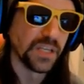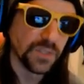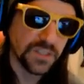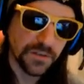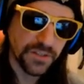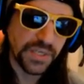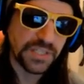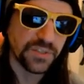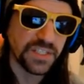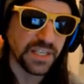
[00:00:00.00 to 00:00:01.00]
and what's also
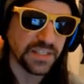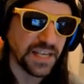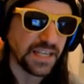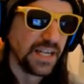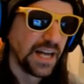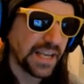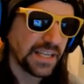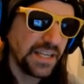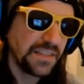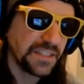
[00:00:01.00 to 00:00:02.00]
interesting is that I
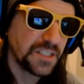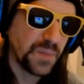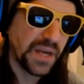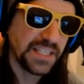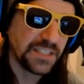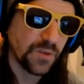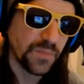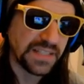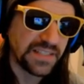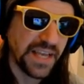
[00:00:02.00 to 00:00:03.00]
can hit these spinies
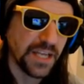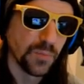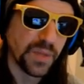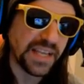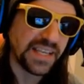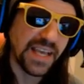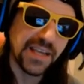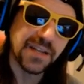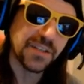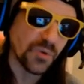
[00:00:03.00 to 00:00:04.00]
with my tail, but I
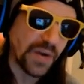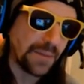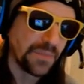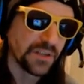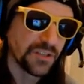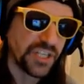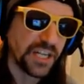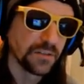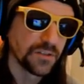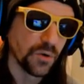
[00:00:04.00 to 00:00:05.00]
cannot grab their
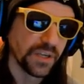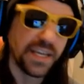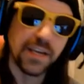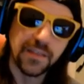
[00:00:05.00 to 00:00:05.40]
shells or kick